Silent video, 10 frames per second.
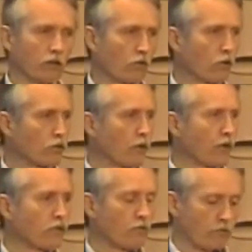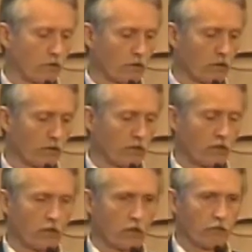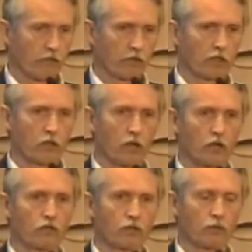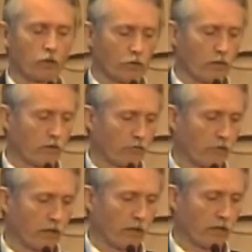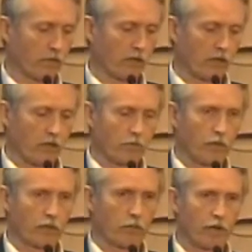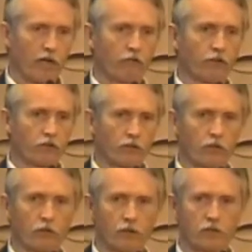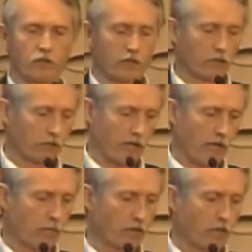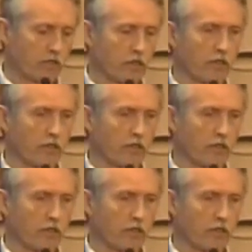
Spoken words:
Of course, we ask you for a fairly long-term agreement for that, but the benefit to you is that your capital is